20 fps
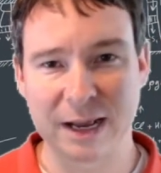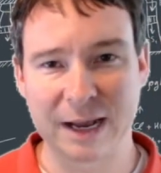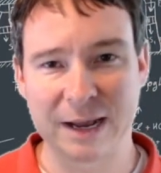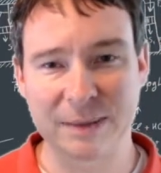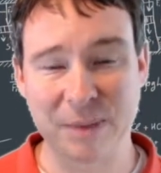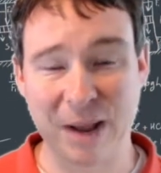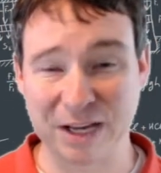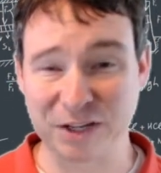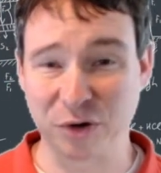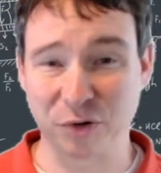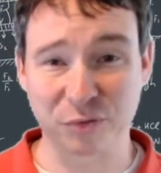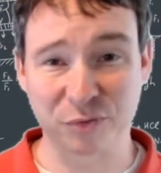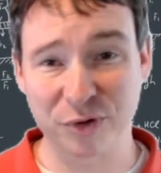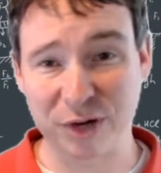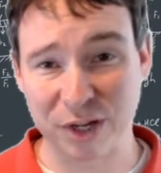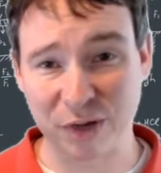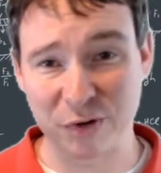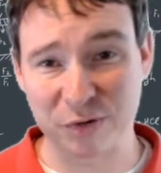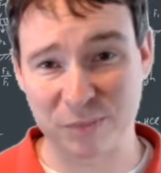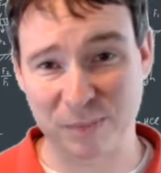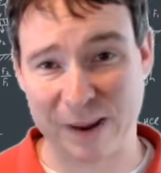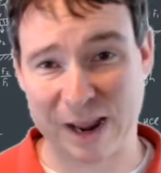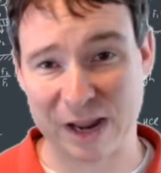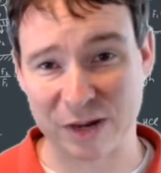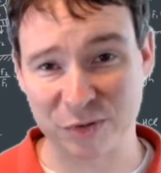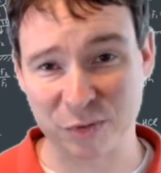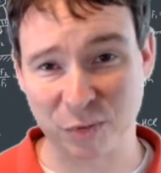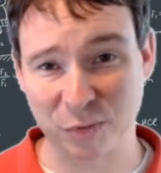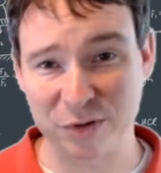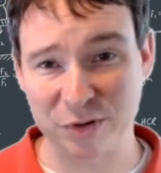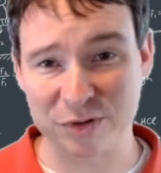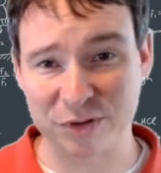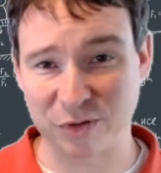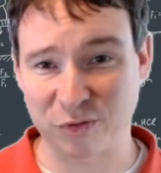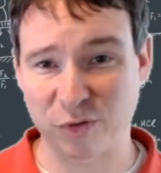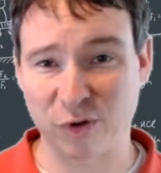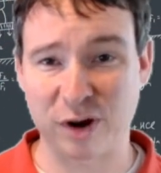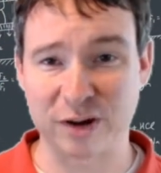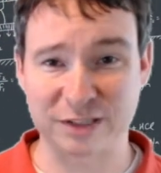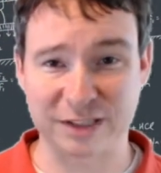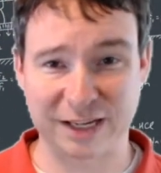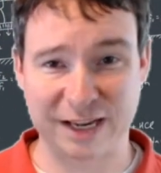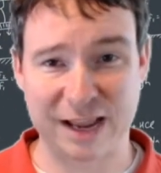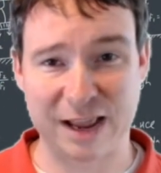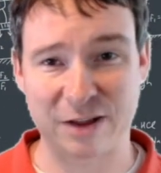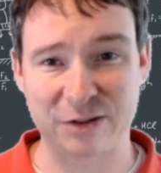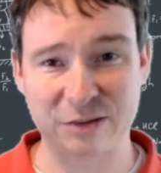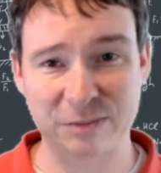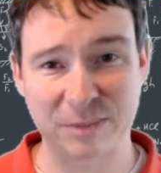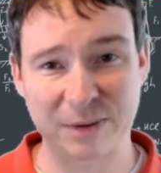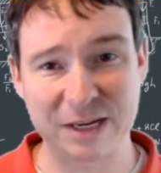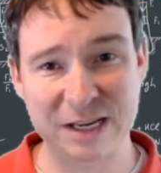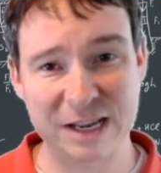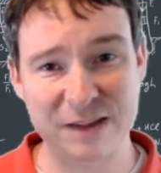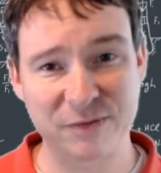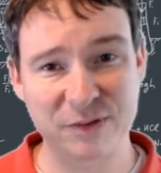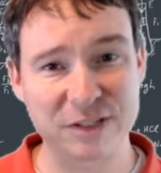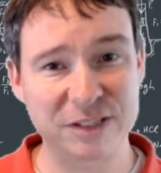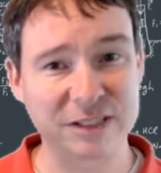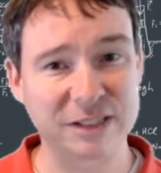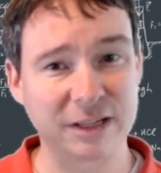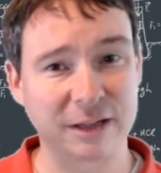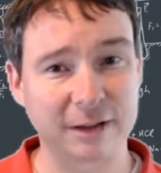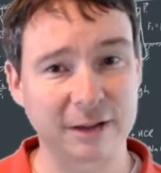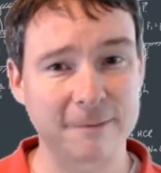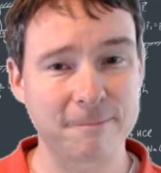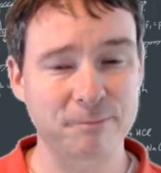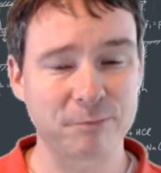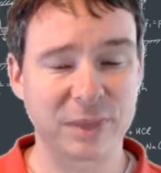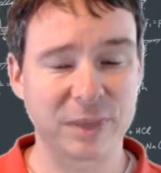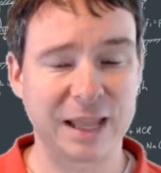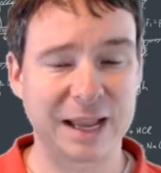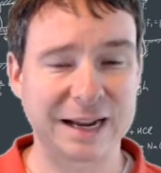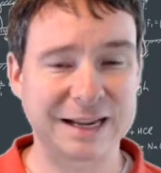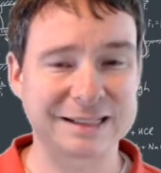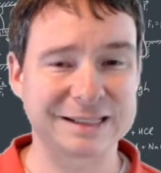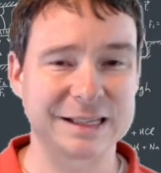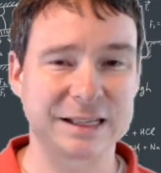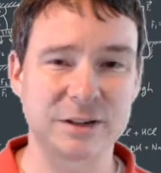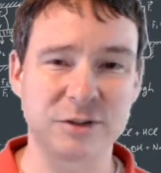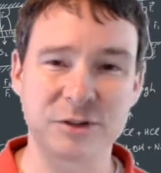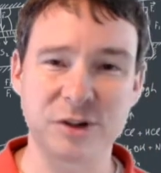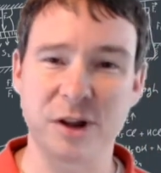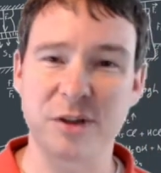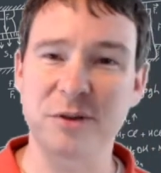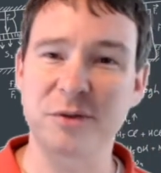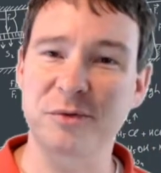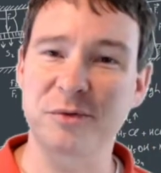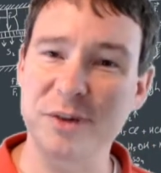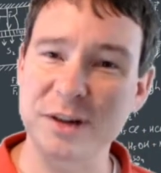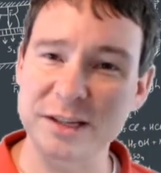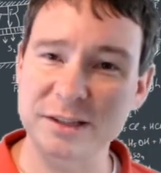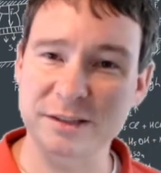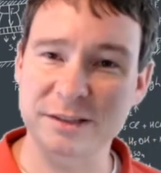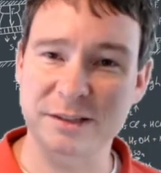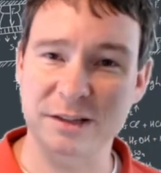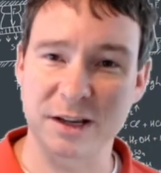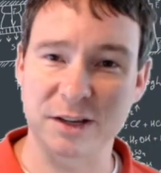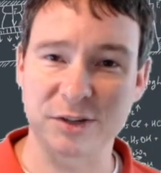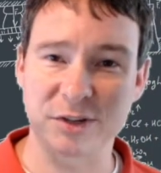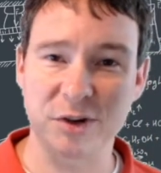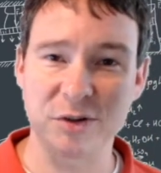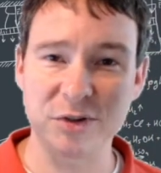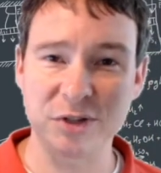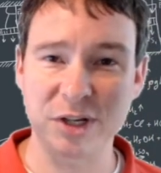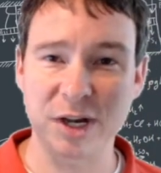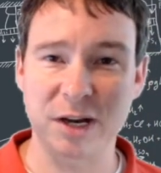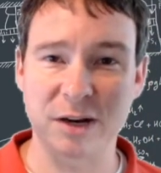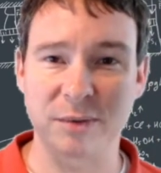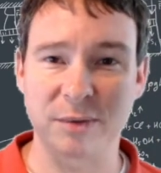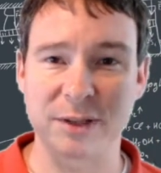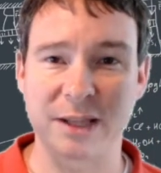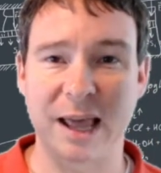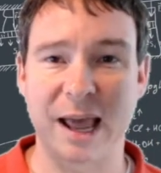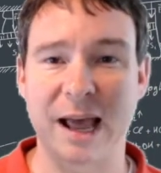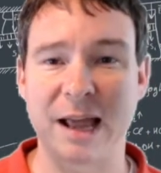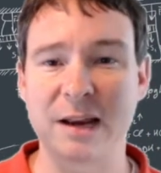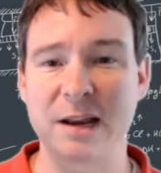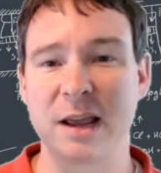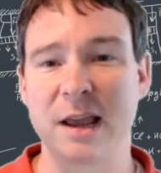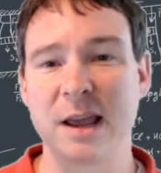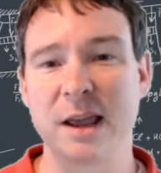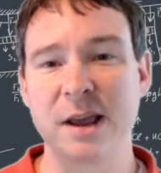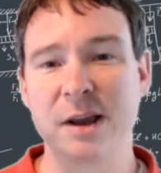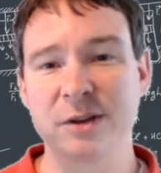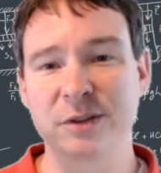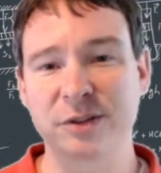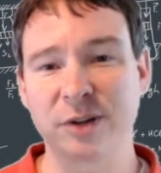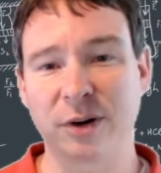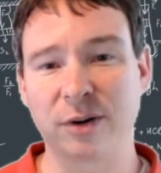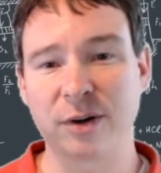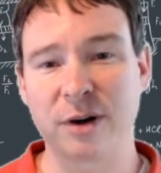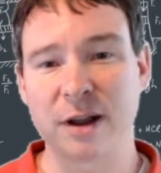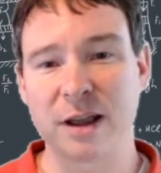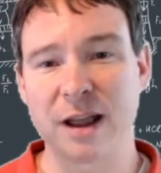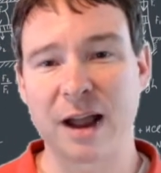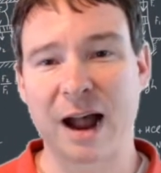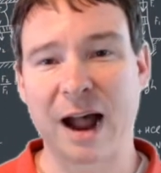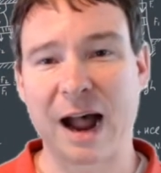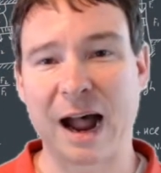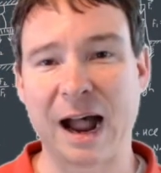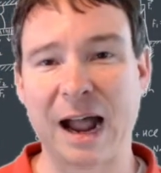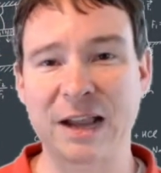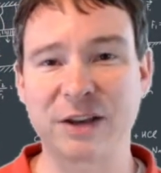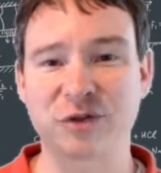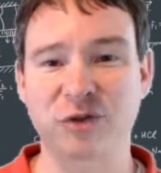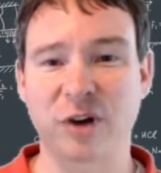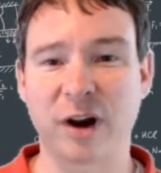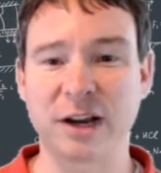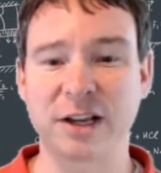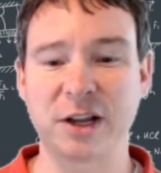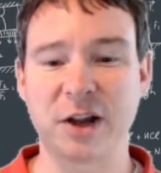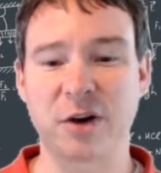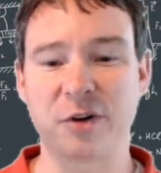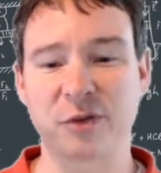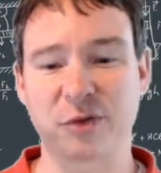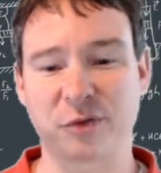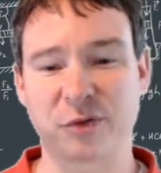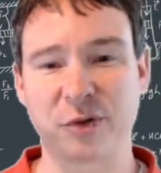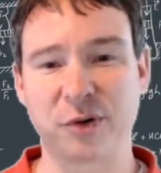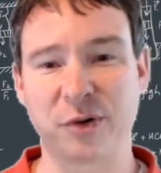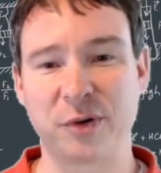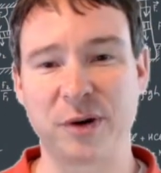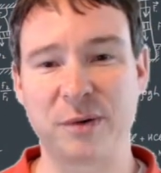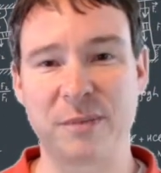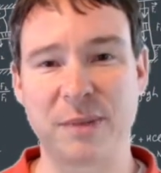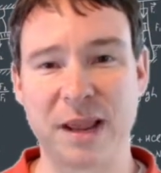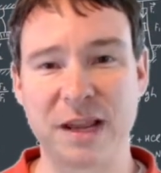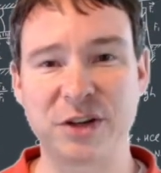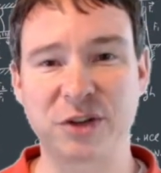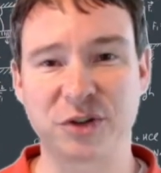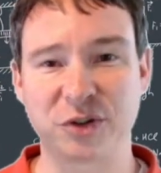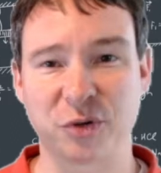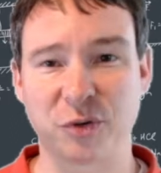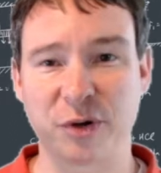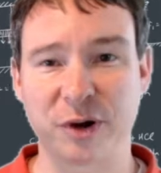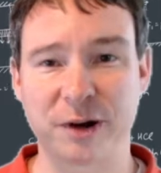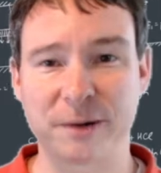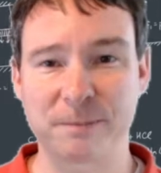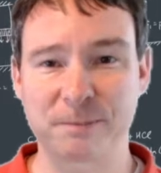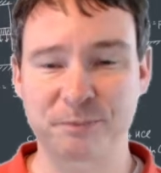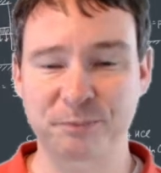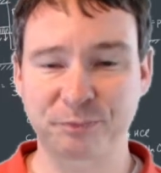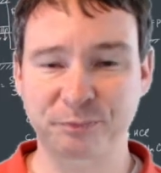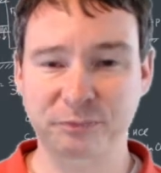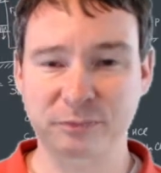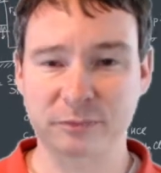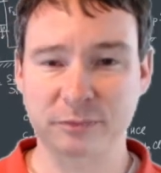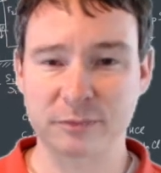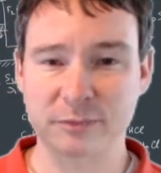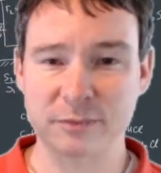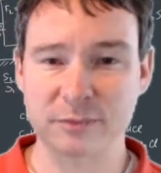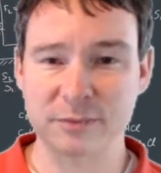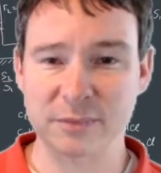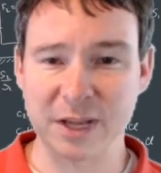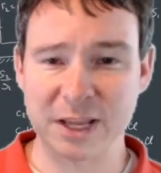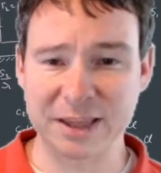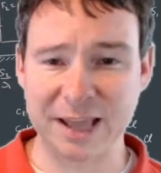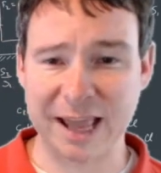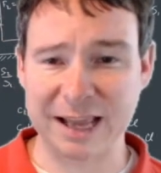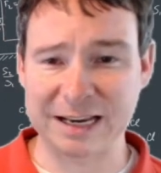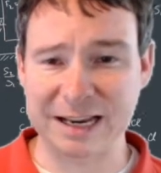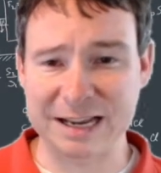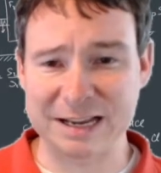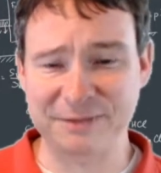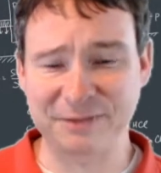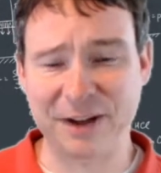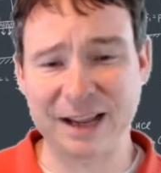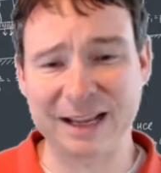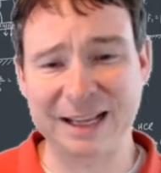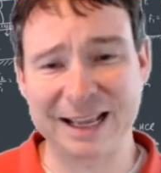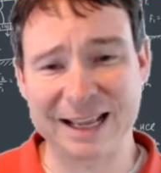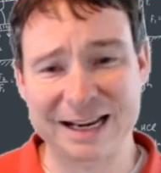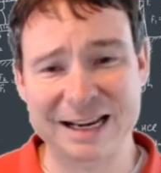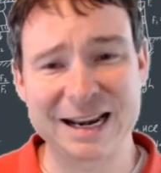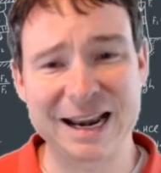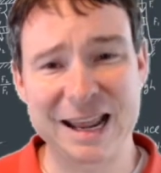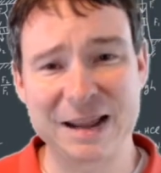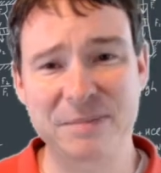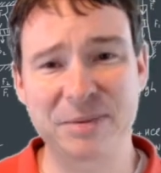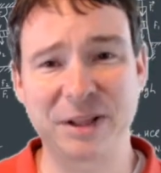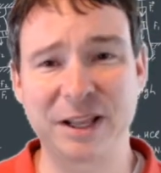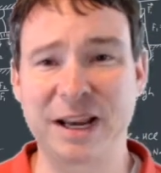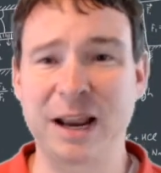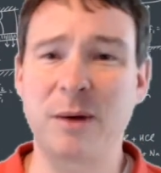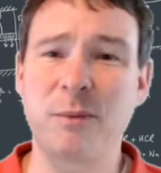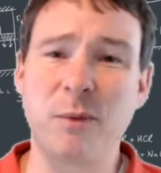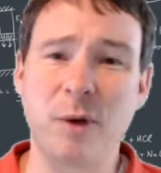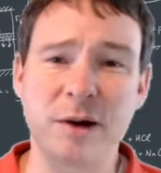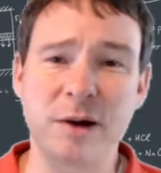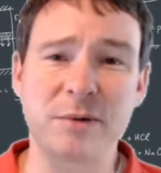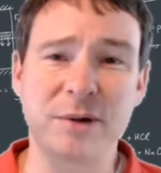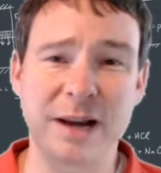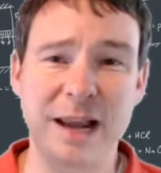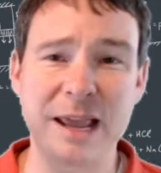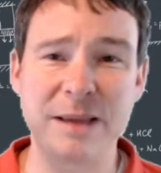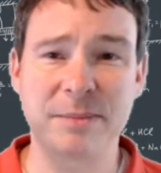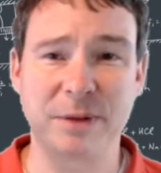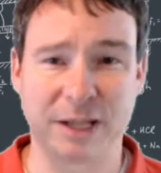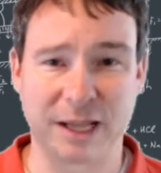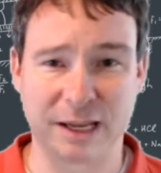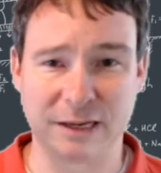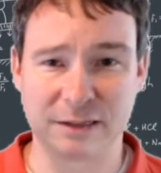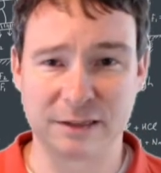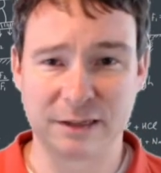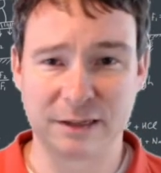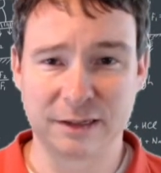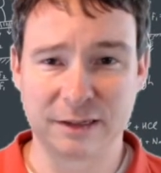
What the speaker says: I don't reuse passwords across accounts, but even still, like I said, there's other risks associated with that. So I try to go through and make sure that if I can enable it, I want to enable it.